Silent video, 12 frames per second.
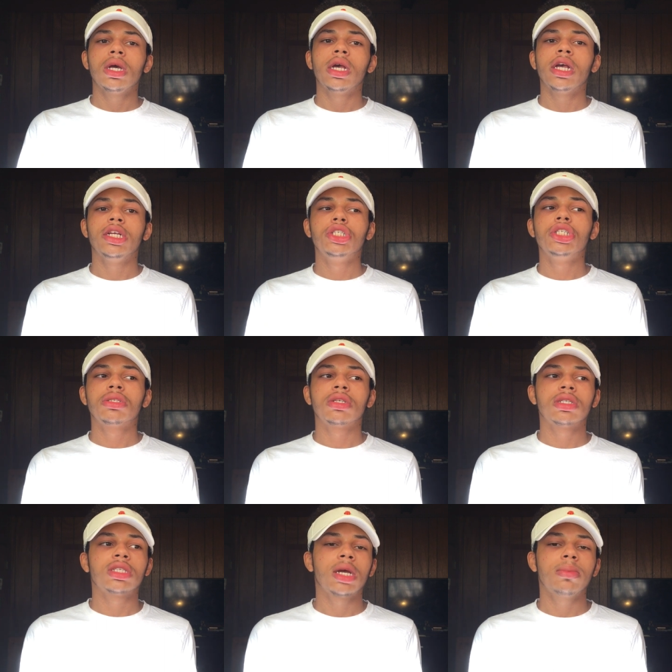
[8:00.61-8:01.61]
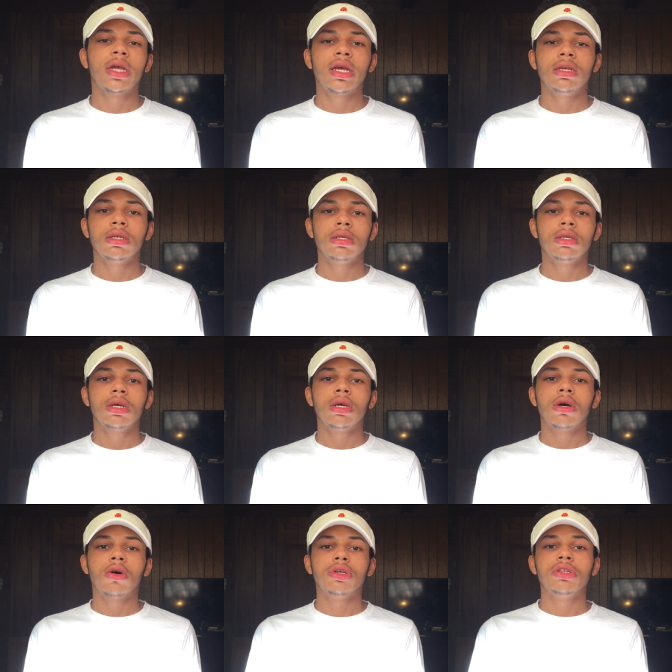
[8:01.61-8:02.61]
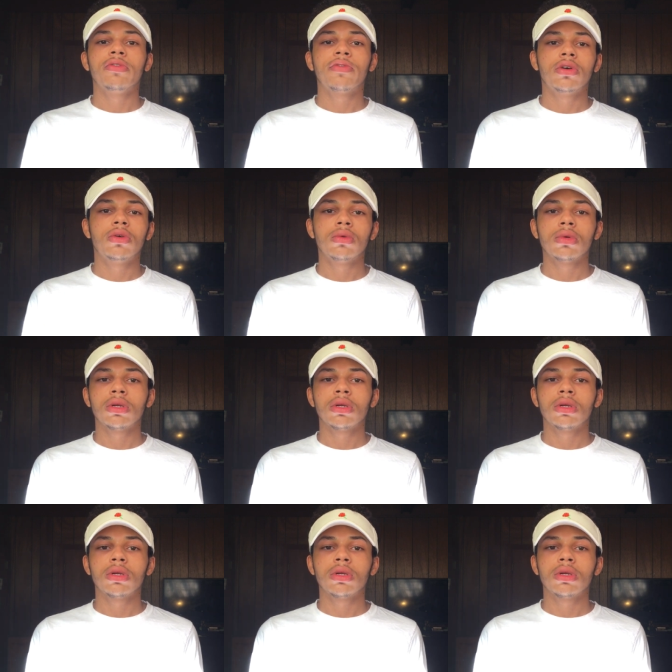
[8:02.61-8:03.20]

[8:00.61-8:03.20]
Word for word: and you're just gonna type that in on your phone,